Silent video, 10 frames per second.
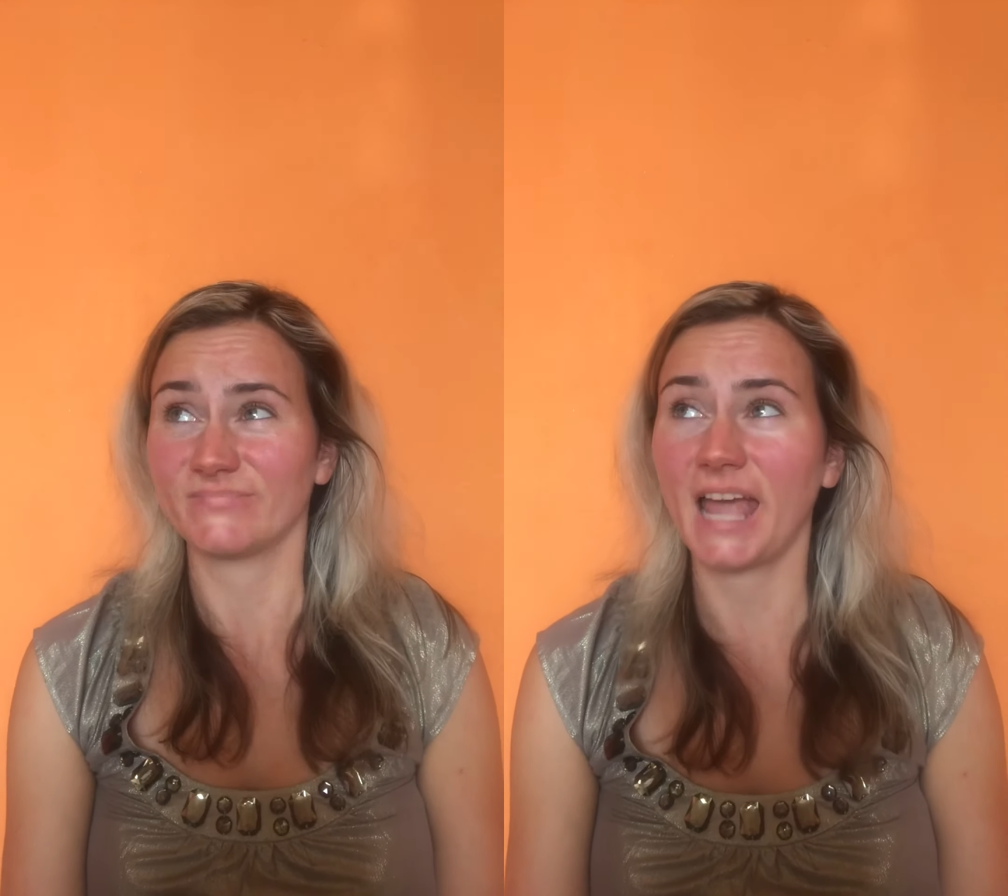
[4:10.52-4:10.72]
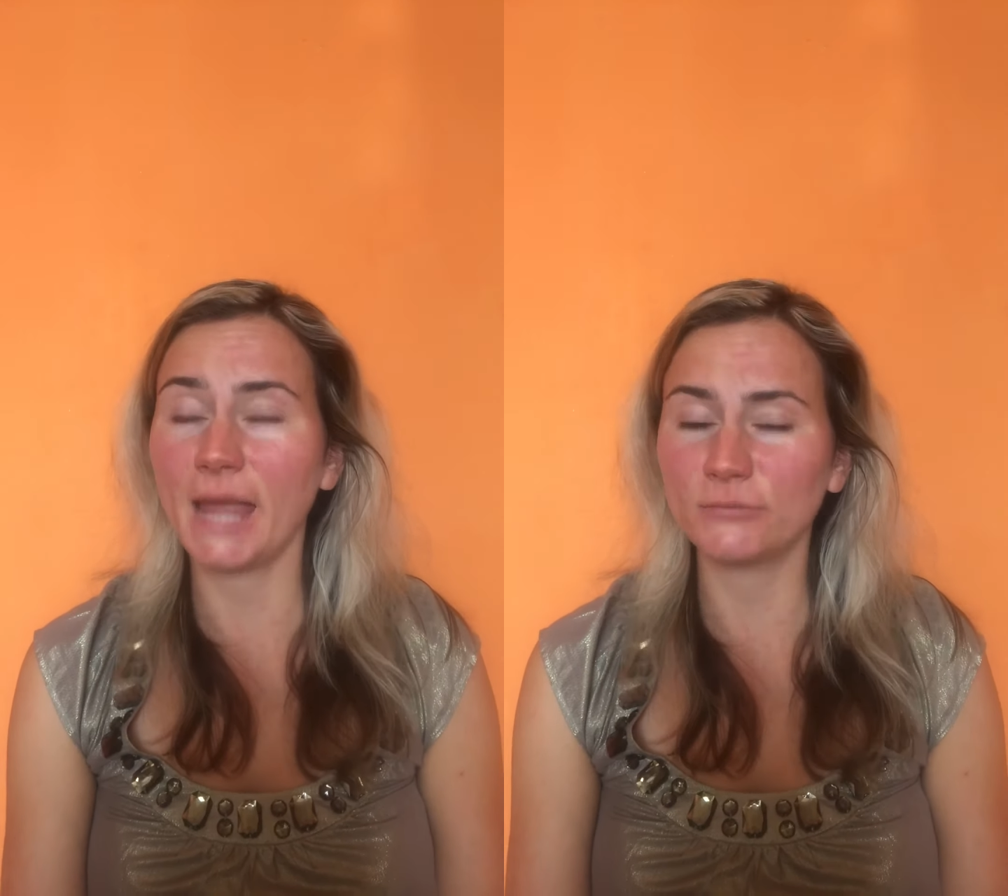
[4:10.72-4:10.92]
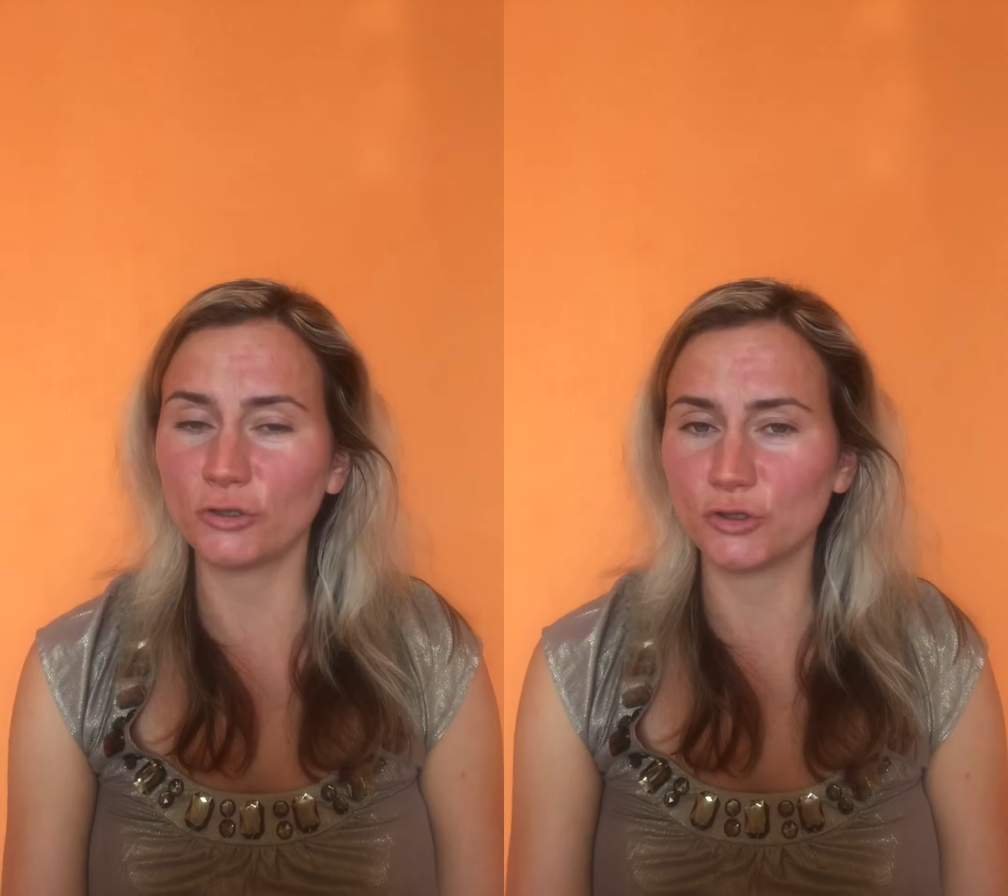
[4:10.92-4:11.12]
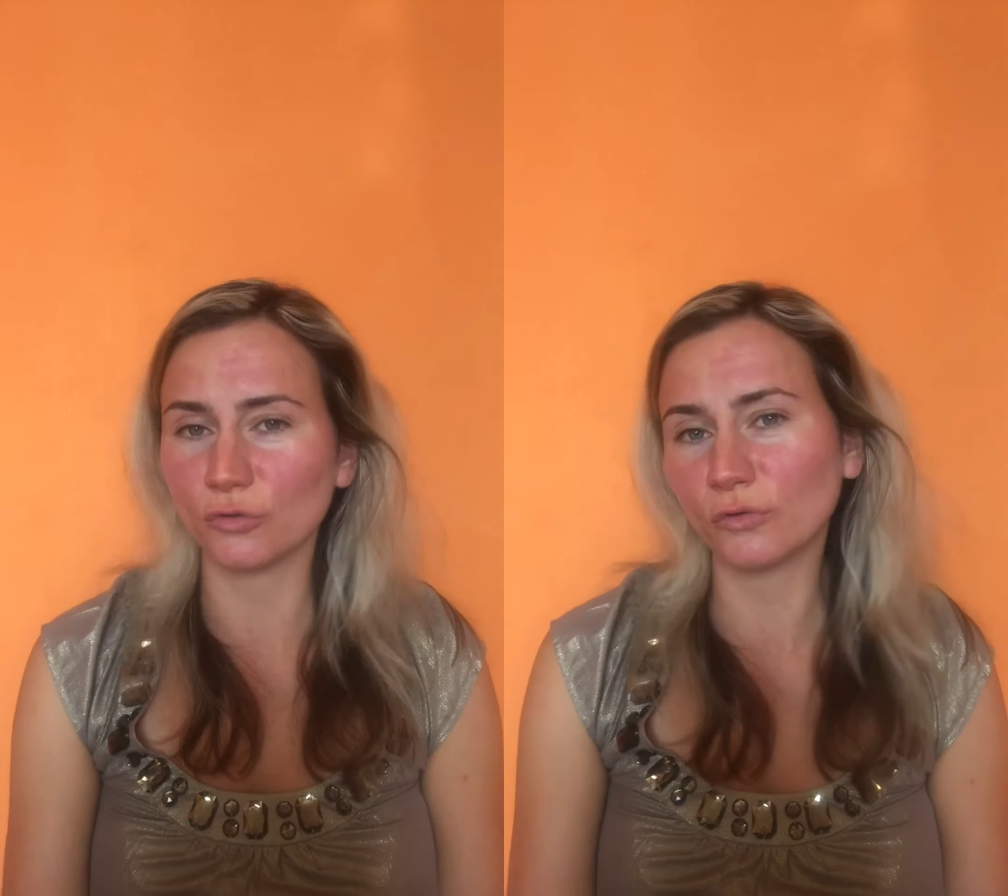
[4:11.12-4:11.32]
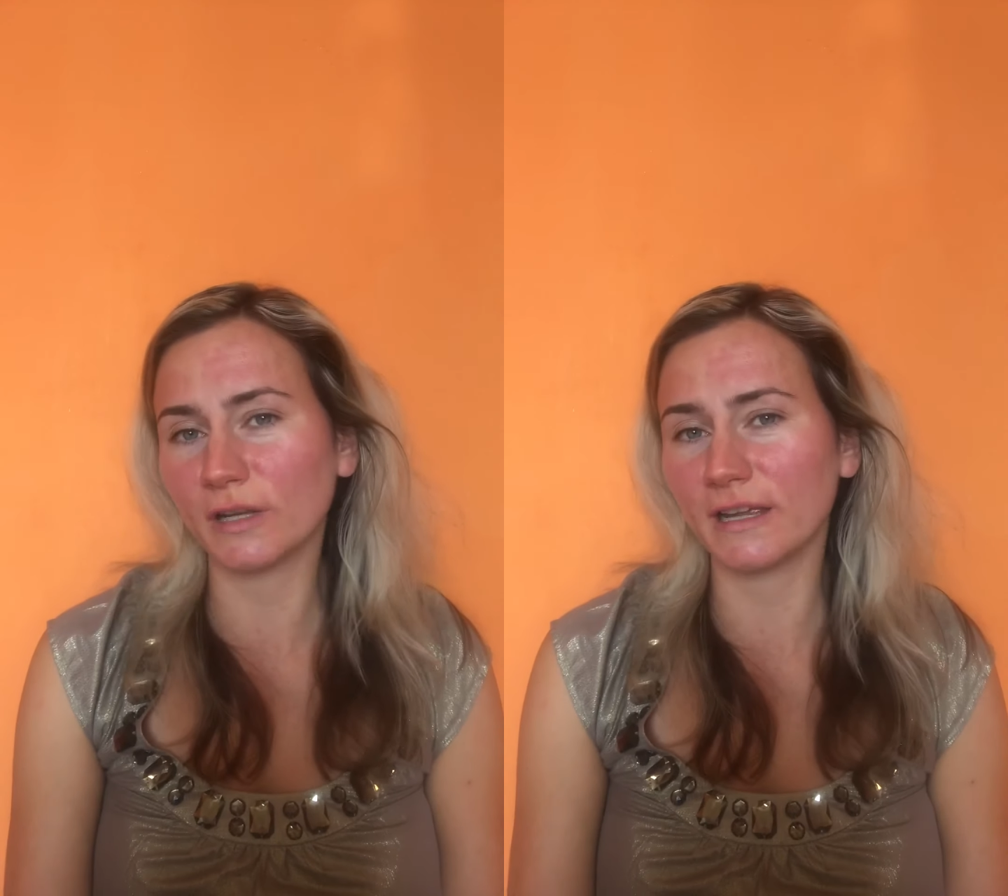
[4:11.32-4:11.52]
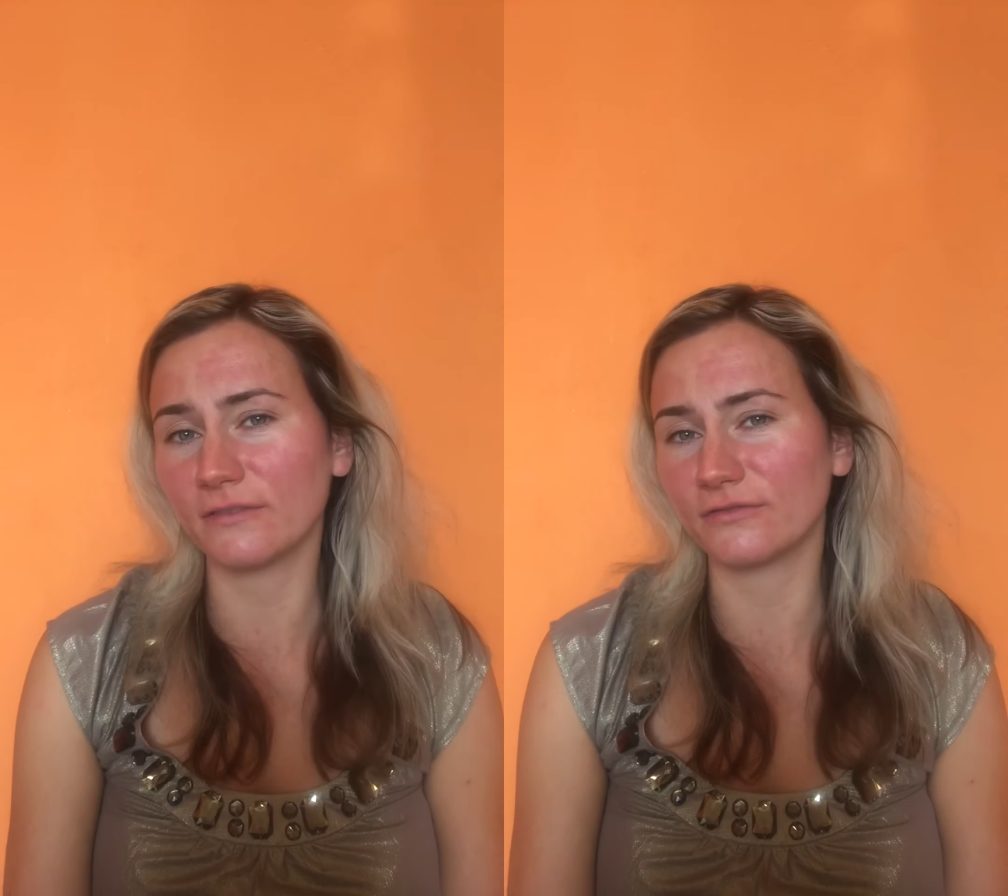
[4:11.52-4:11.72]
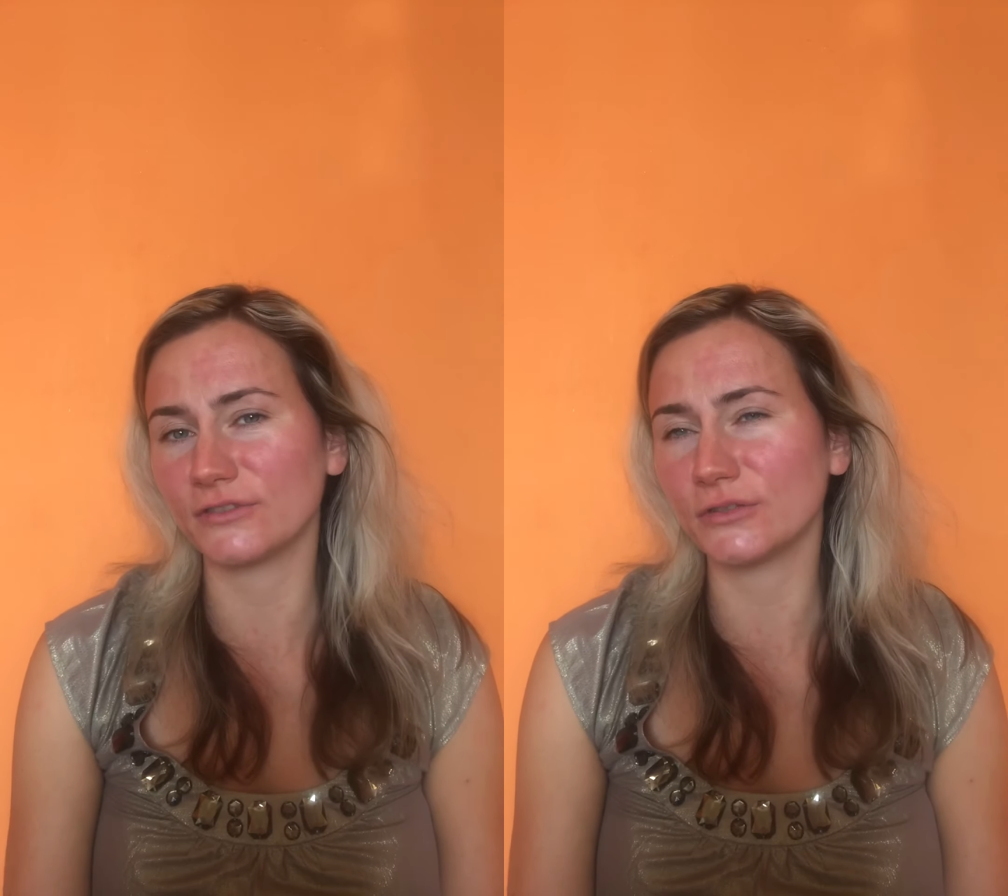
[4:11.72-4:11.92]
I'm not sure if